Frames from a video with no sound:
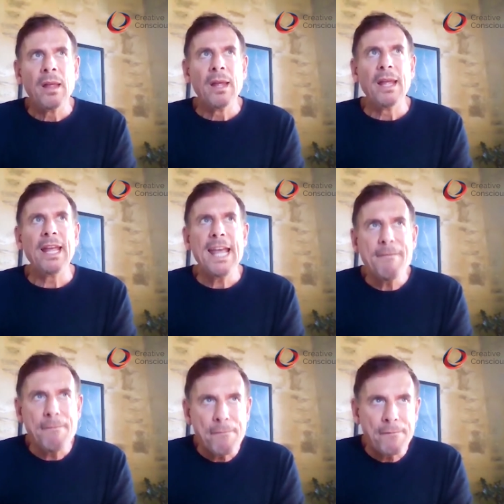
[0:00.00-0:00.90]

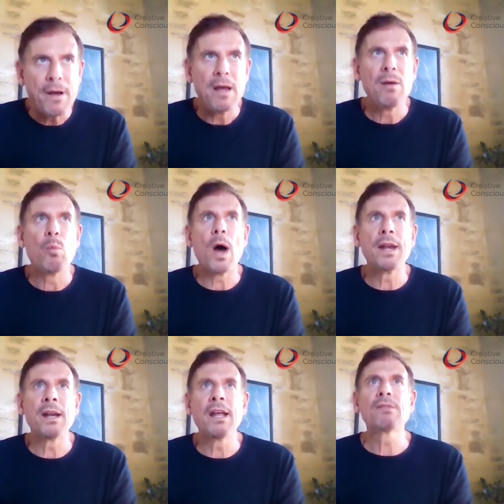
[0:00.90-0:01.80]
If one
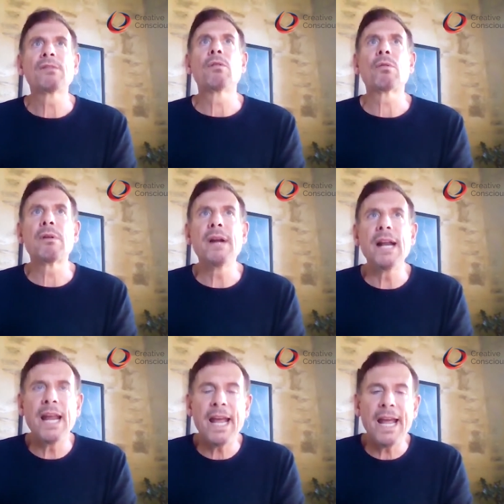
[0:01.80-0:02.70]
is
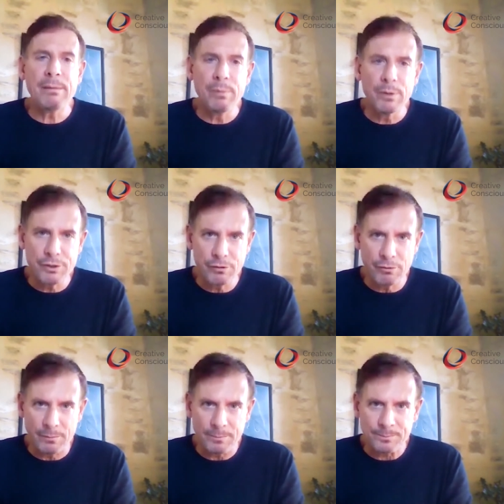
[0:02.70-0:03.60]
really able
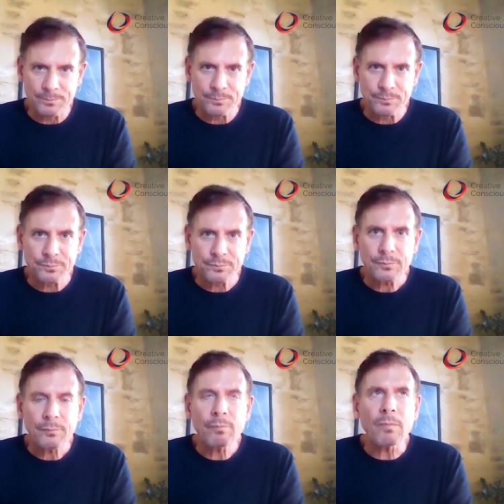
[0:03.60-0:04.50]
to,
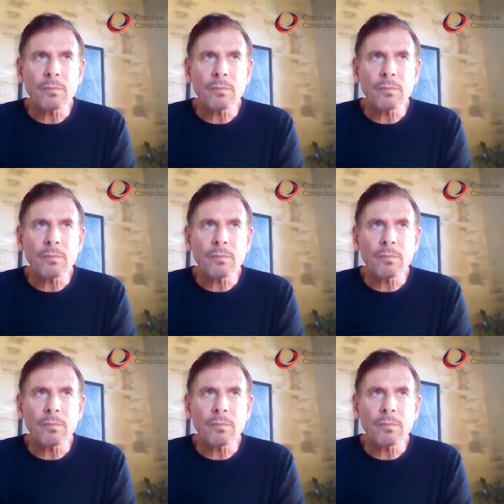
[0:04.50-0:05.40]

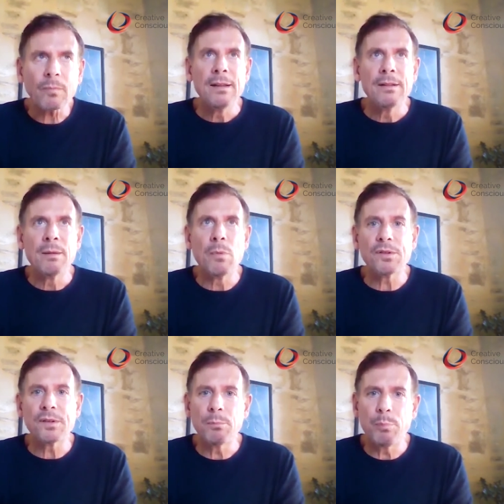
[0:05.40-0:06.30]
then the
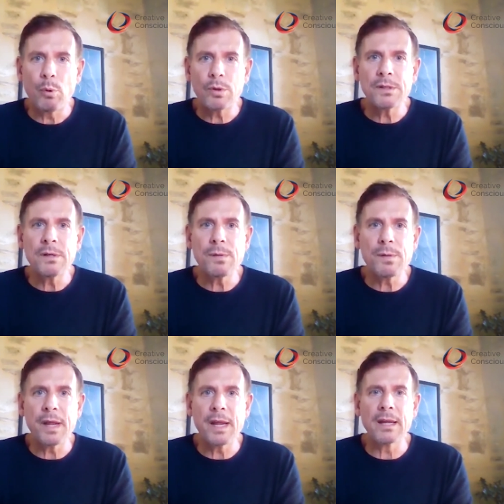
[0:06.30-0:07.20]
most important
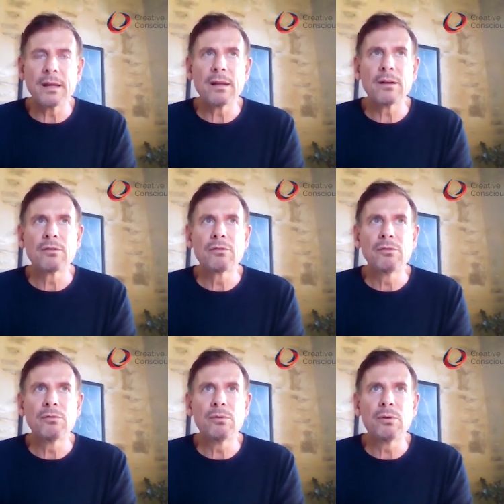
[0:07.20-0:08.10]
thing
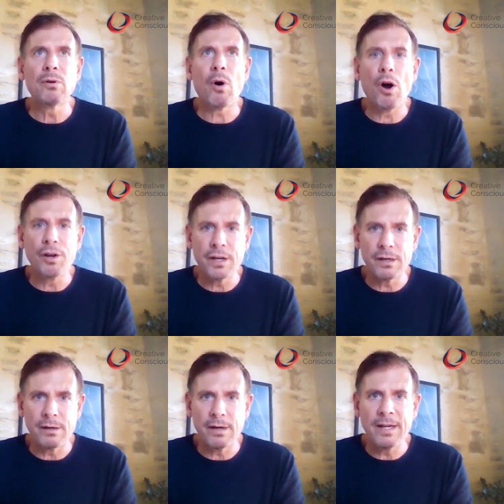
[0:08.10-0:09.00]
to
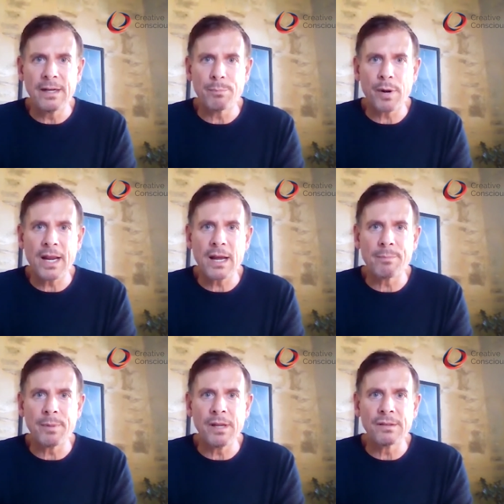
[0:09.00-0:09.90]
honor in a
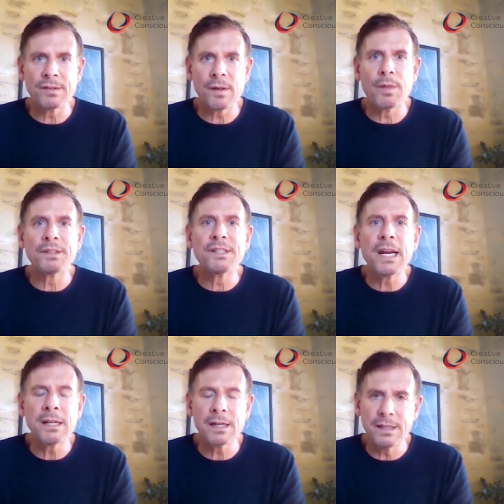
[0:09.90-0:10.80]
breakup is the
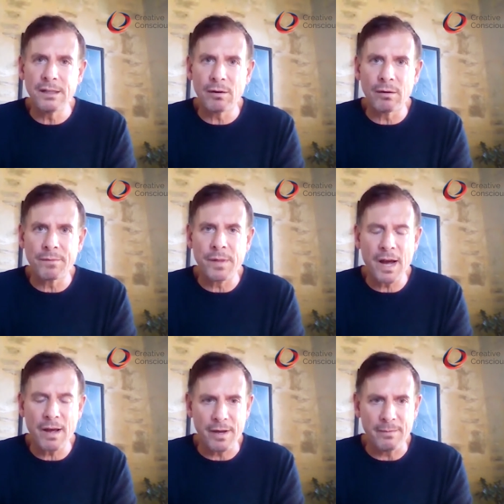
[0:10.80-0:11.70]
dignity of the other.